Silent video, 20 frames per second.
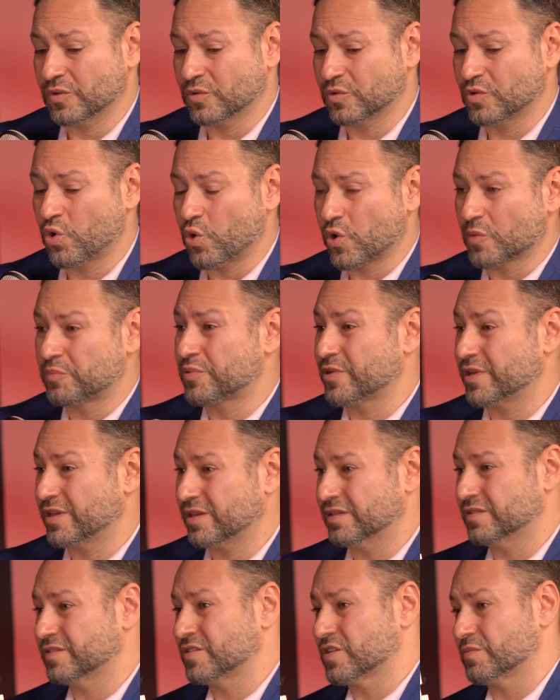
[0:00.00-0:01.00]
corporate
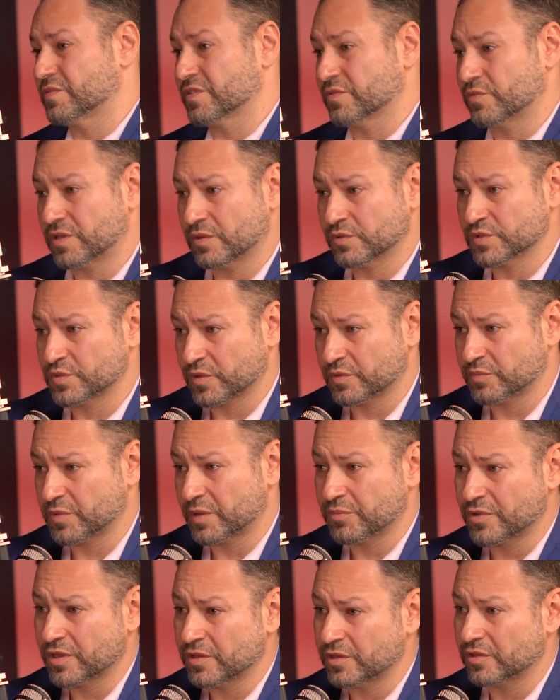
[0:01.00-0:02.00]
in terms of when I was working with my
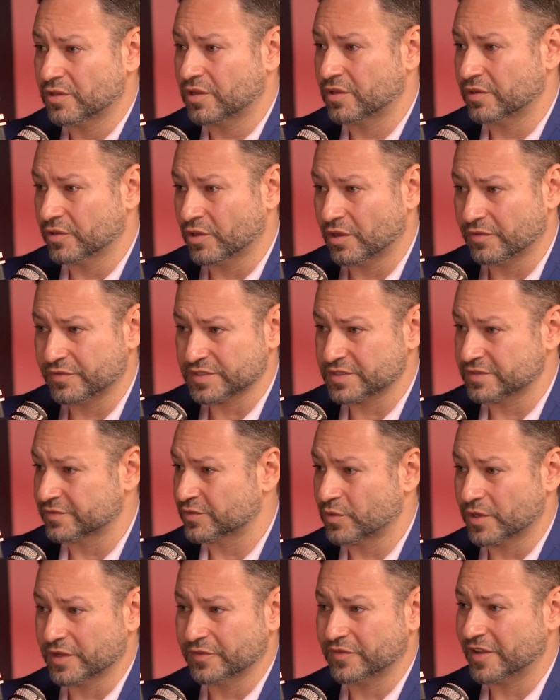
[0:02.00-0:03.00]
brother-in-law, an office of
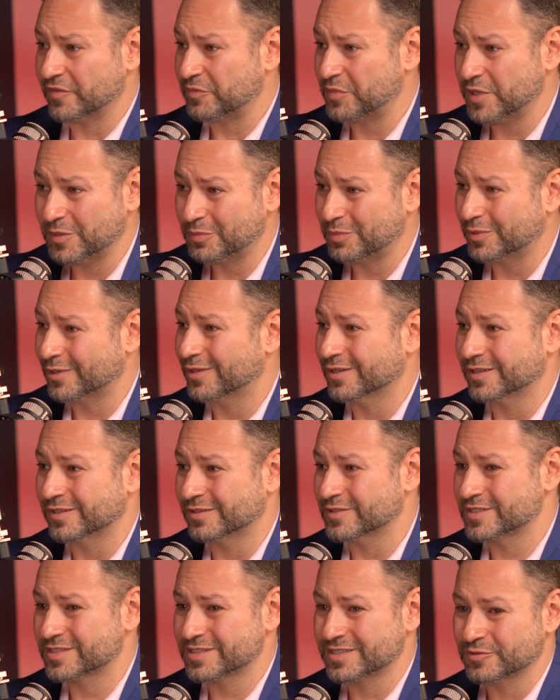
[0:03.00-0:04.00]
25 people.
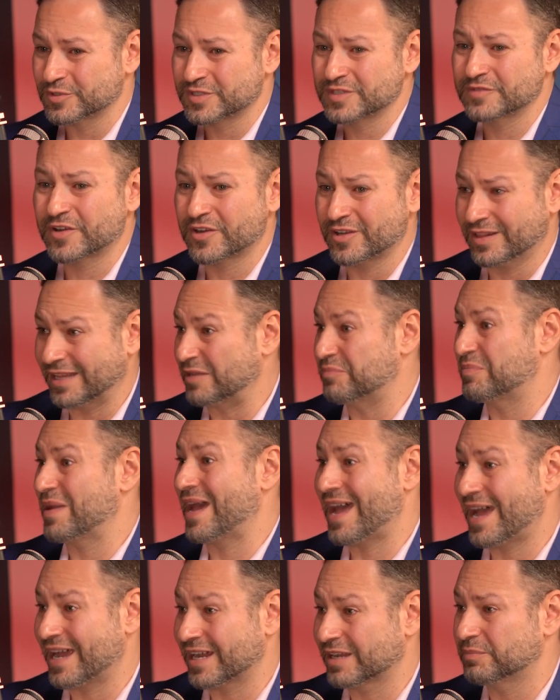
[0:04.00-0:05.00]
And it was very laid
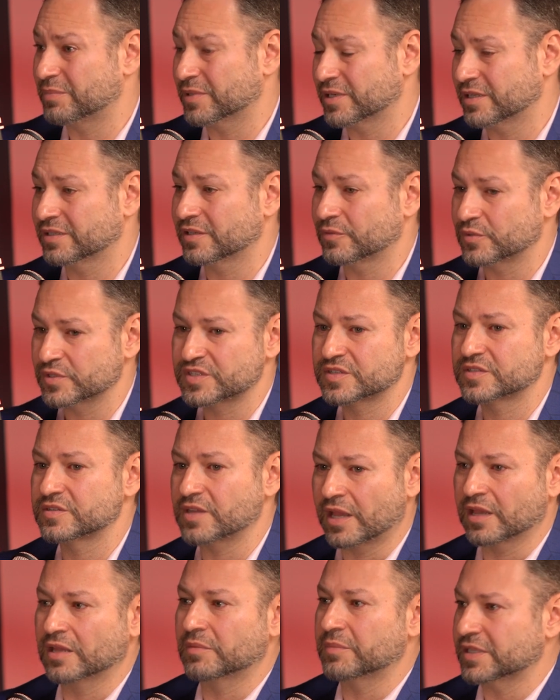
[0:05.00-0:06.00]
back, but there was
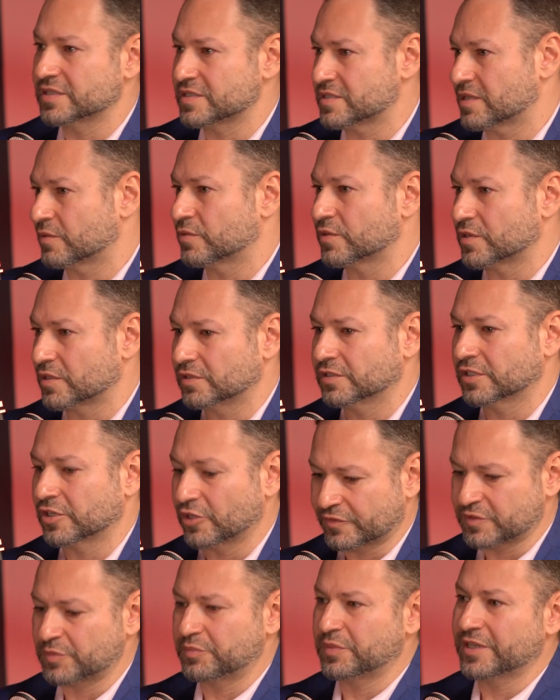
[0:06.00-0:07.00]
elements that were, you
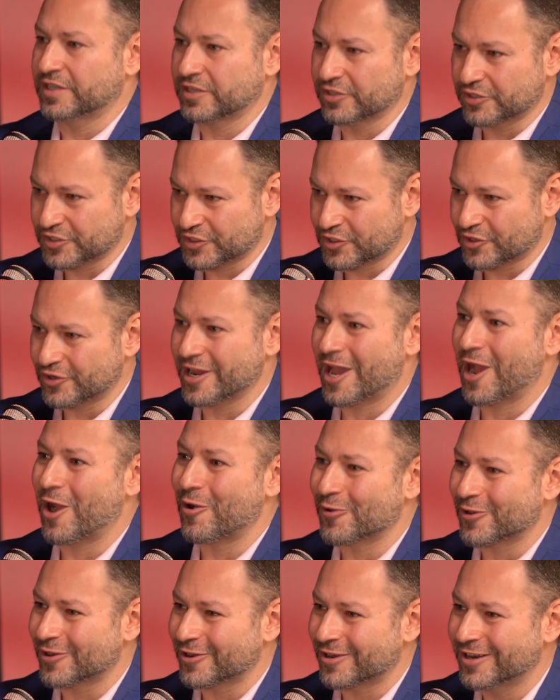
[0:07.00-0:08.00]
have to be here a certain
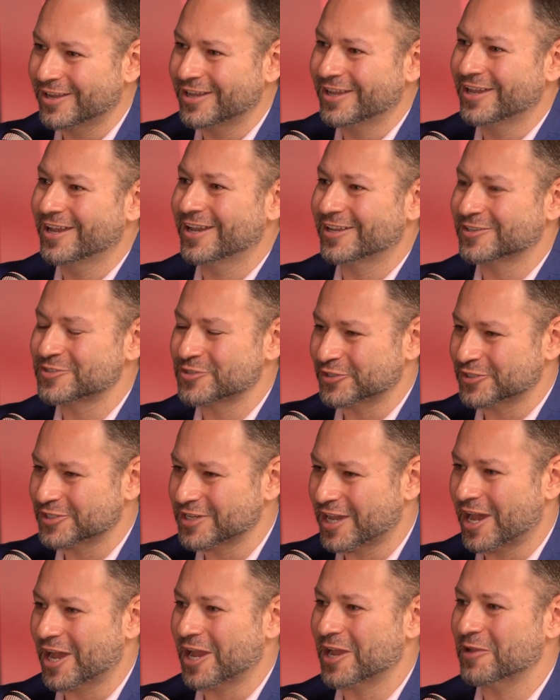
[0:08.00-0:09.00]
hour, a certain
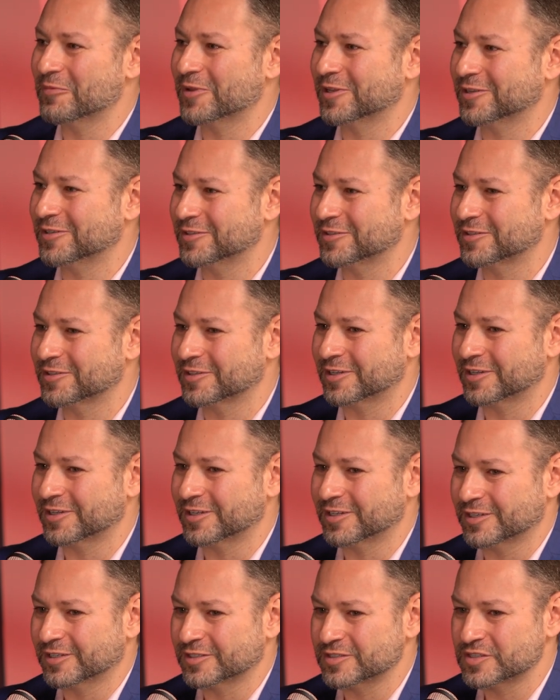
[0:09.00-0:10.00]
time, and
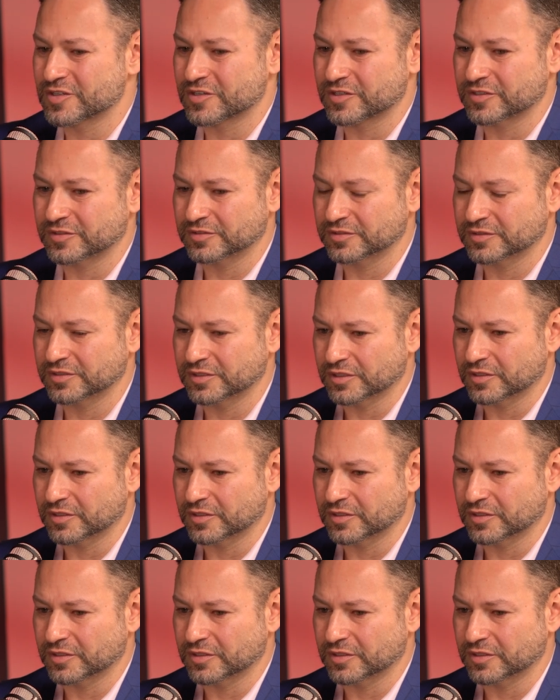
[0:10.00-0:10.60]
certain,